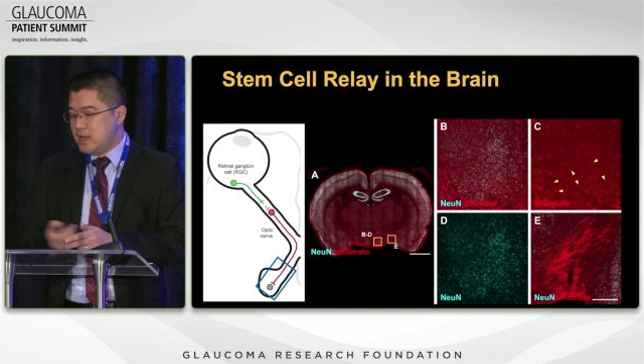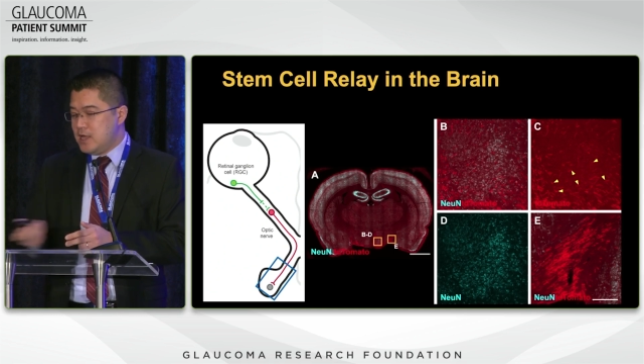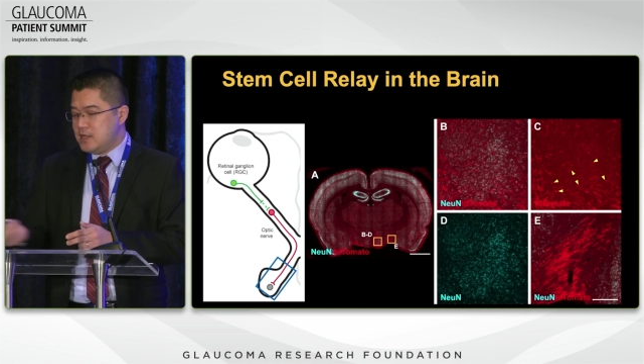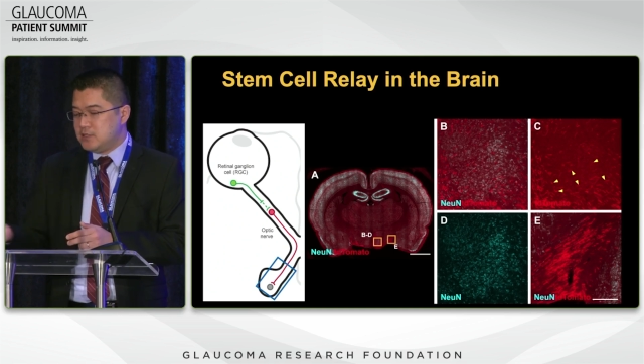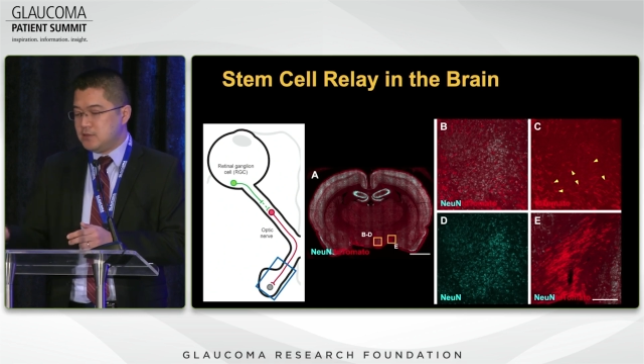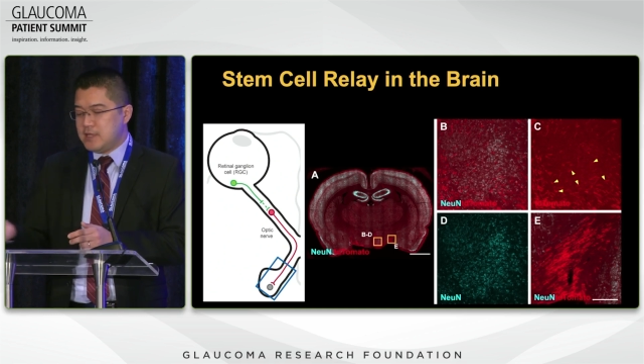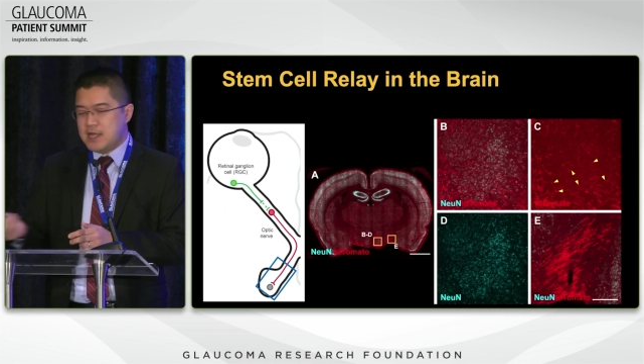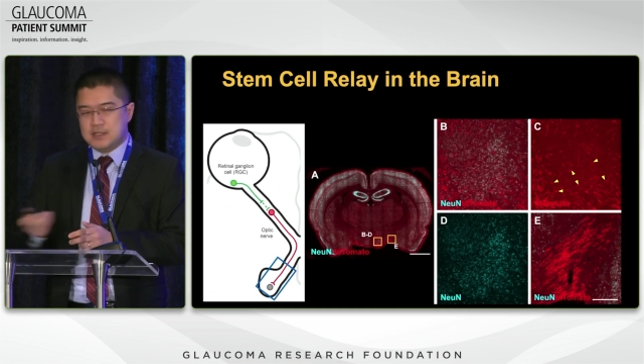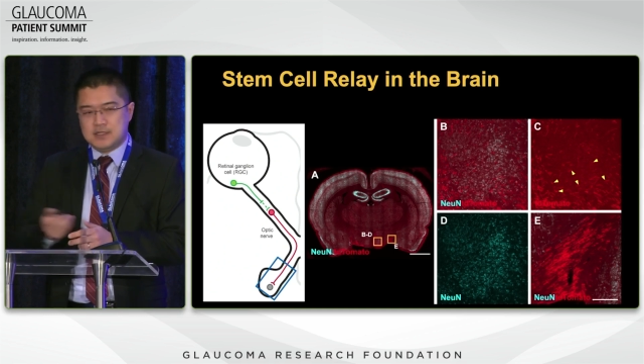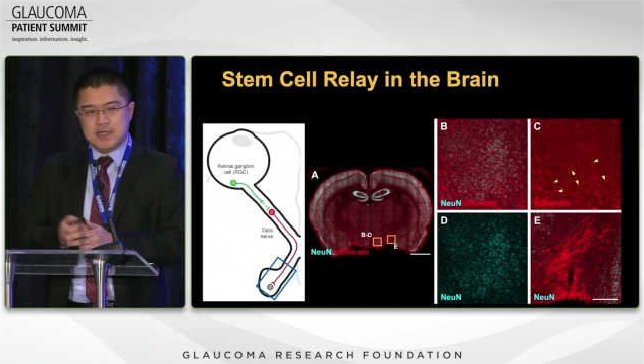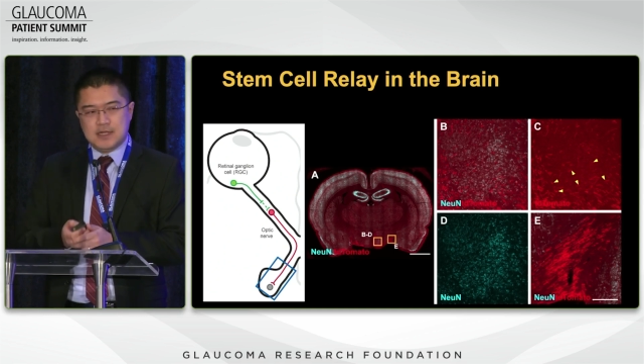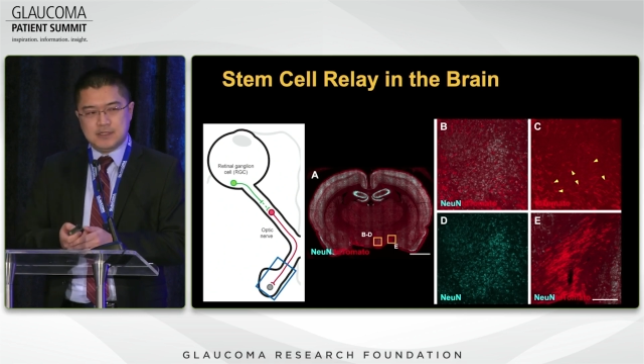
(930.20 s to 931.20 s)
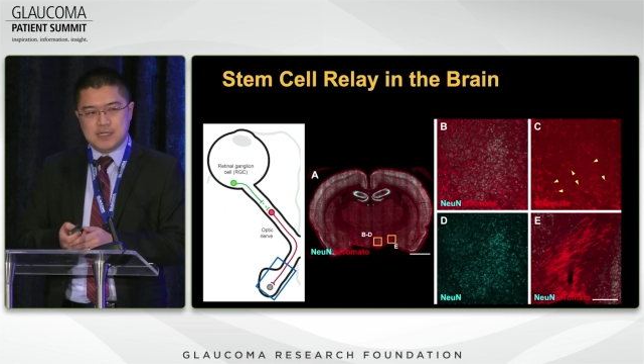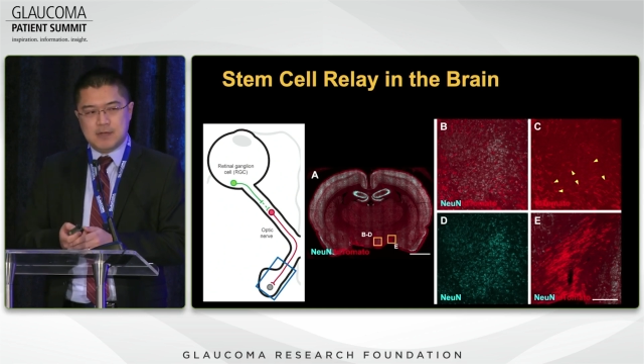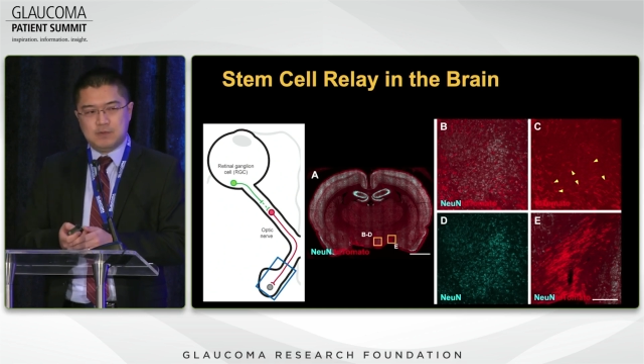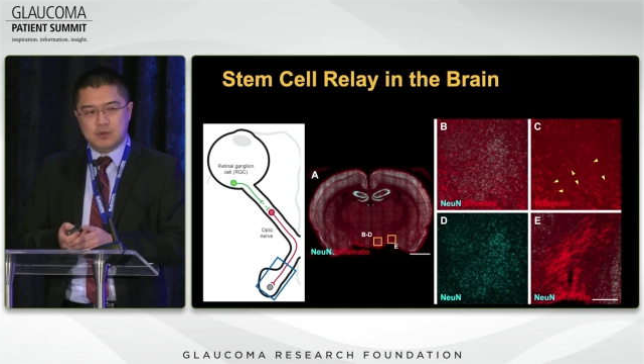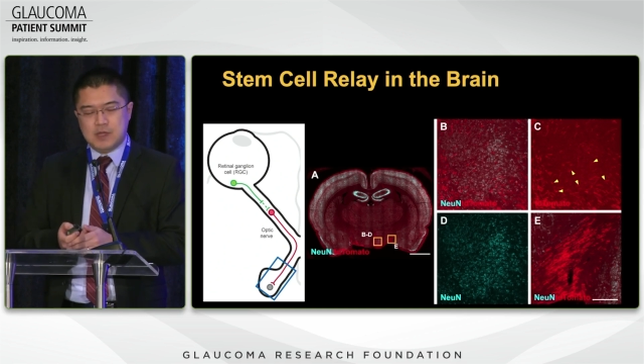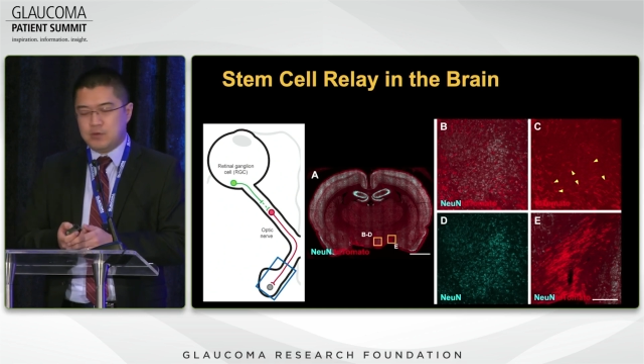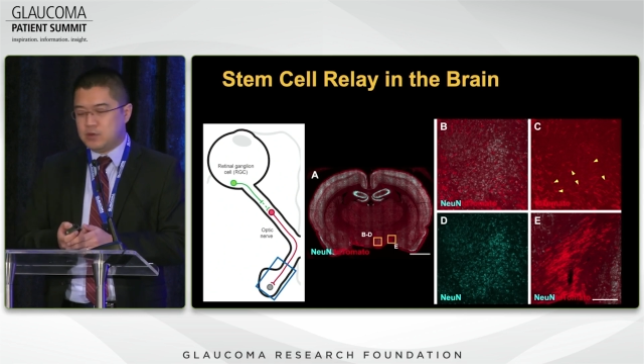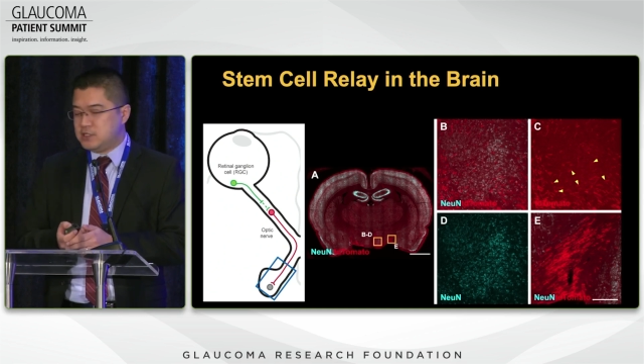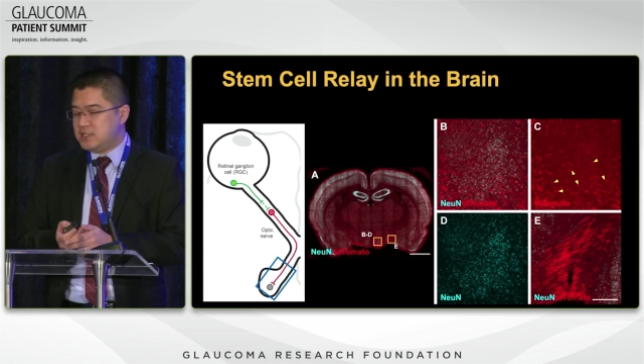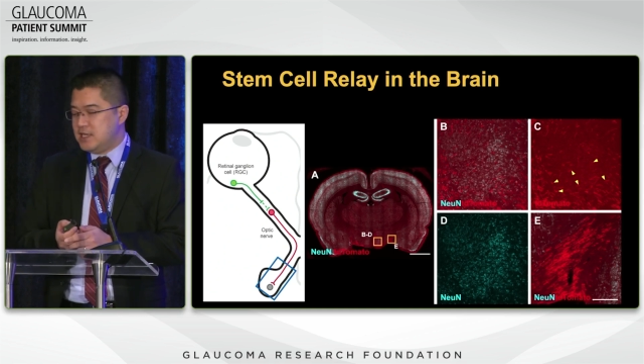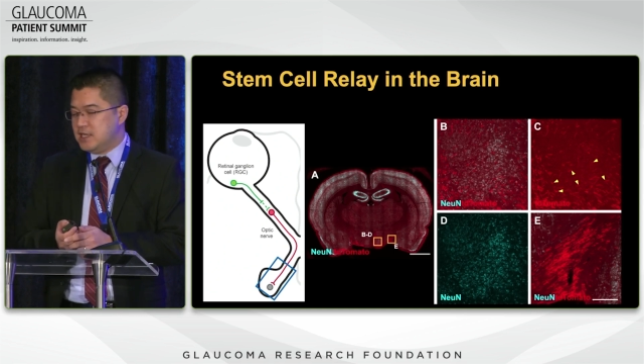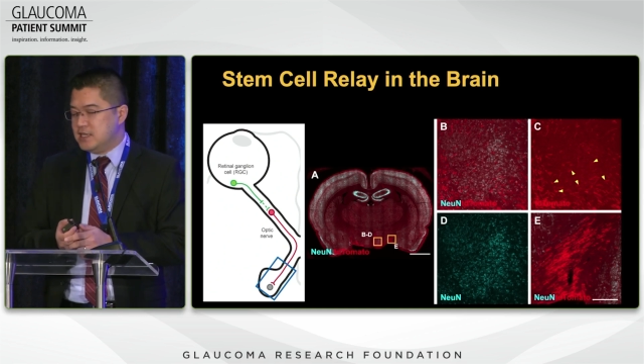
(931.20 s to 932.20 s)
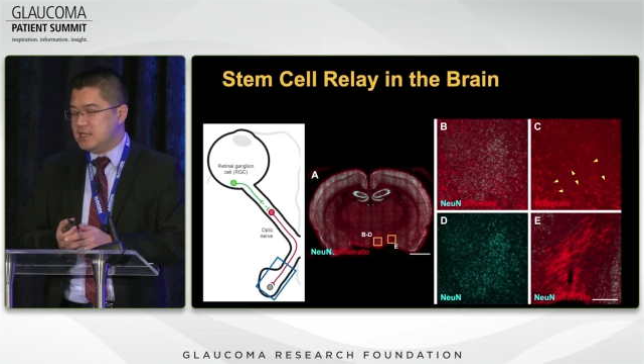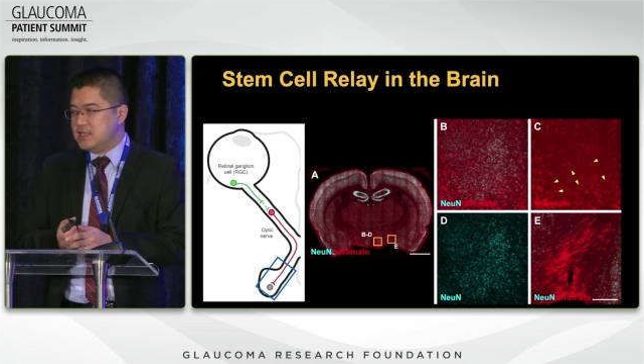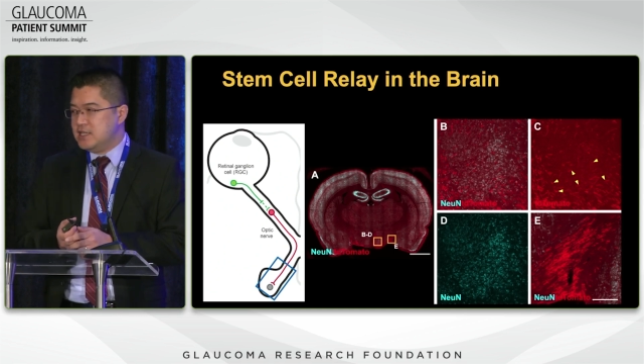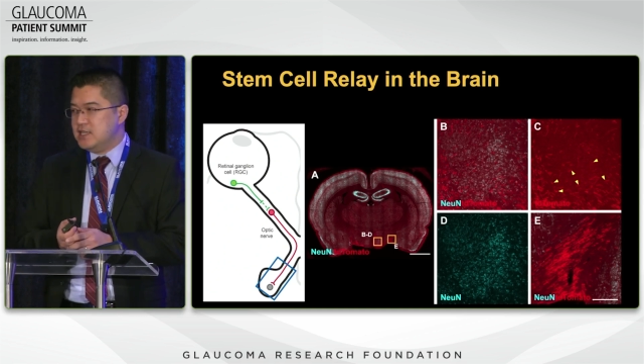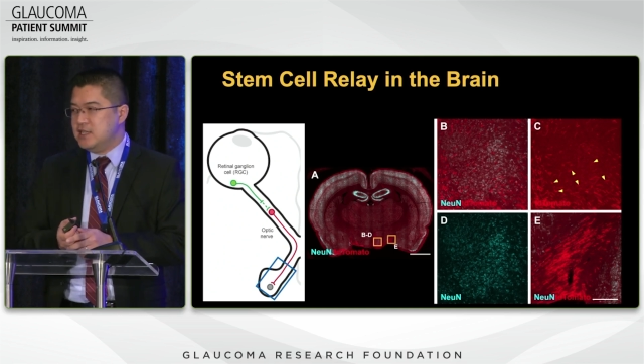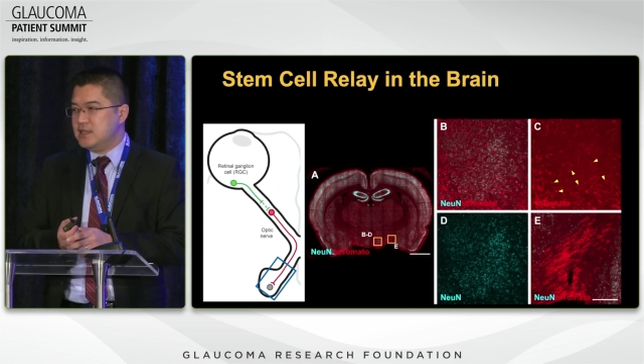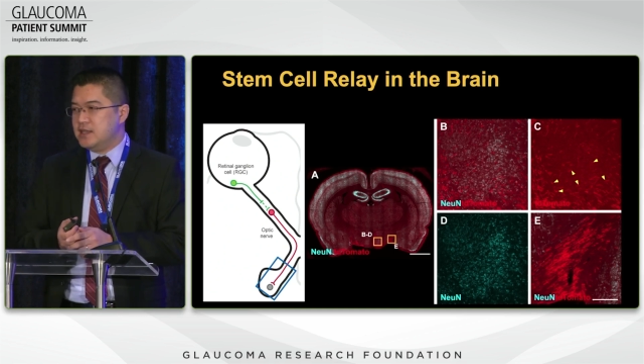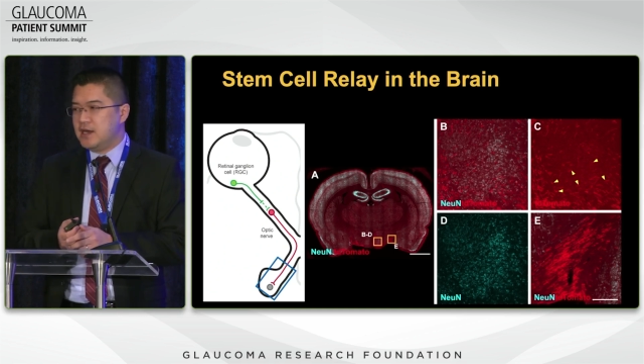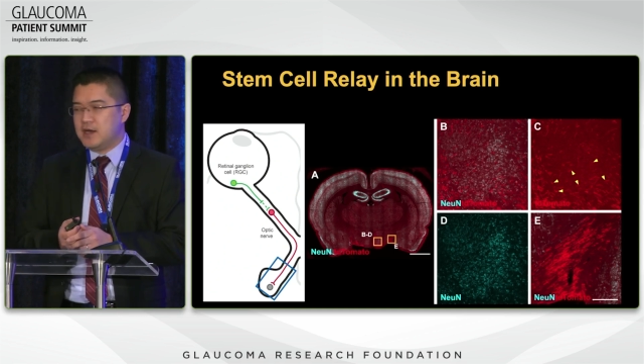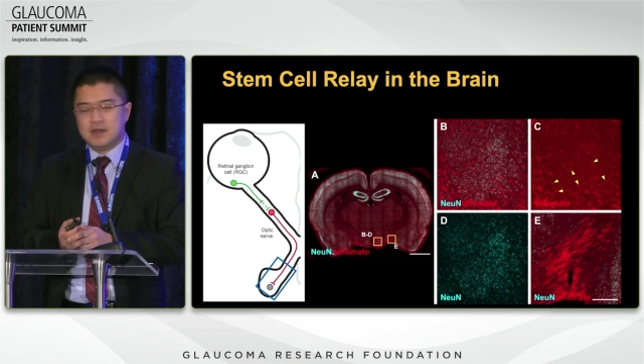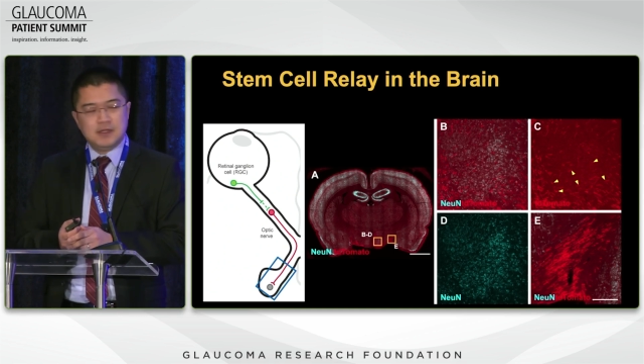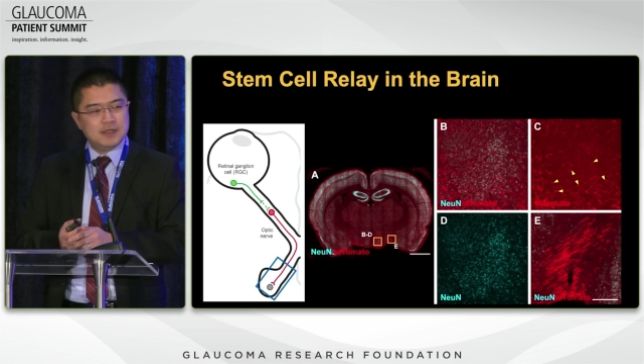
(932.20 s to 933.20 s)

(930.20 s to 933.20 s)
And so that's the example that we're seeing in E there.